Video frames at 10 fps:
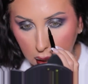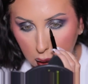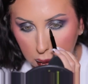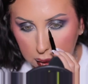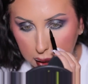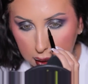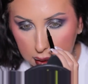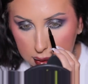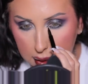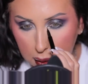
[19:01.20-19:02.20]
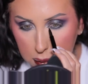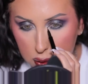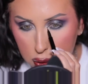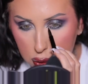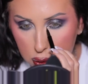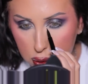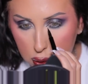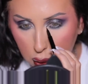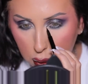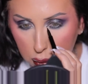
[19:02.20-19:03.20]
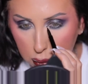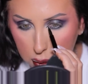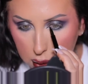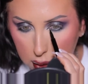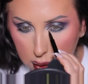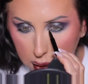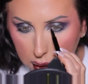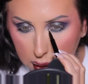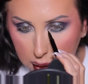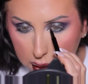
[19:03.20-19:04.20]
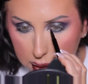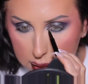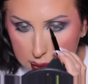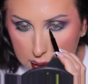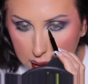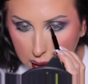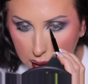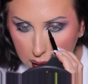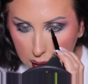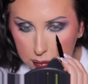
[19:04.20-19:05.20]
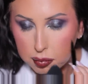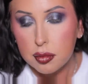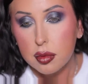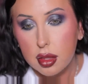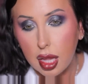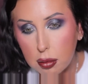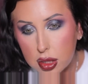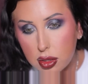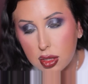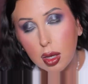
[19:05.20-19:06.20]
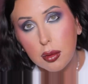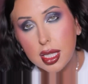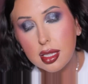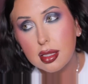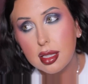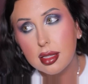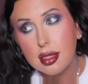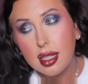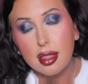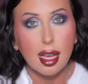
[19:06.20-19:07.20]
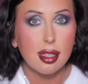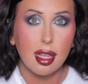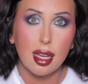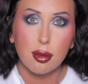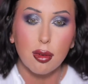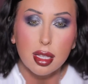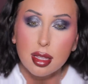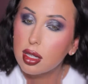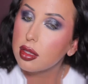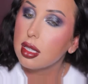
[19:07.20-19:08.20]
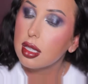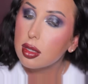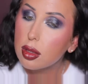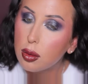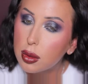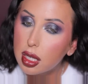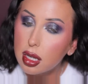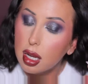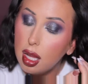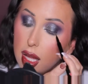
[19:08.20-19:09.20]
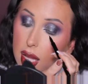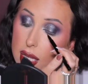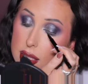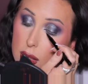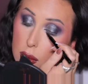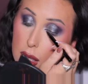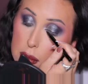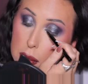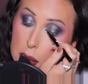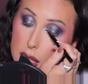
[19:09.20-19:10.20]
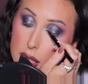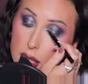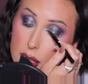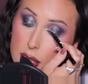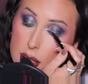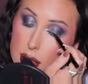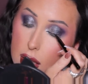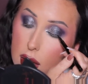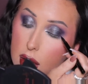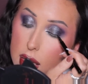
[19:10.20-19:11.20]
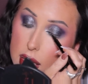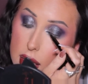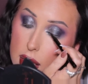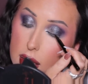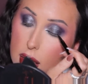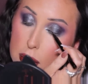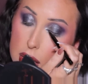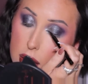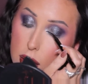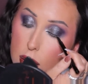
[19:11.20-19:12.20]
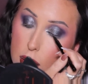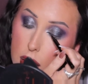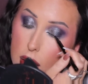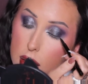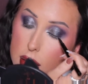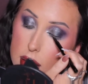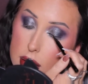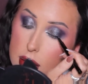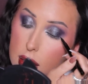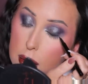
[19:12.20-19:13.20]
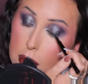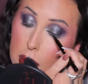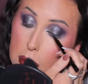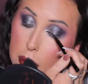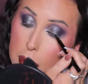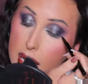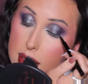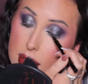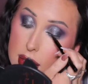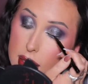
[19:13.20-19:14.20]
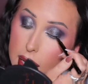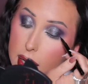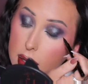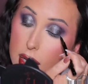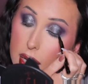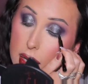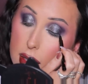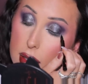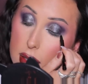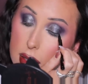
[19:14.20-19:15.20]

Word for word: Oh yeah, that was so easy. That was so easy to get that line right there on the inner corner. So let me put this on. Let me throw on some mascara.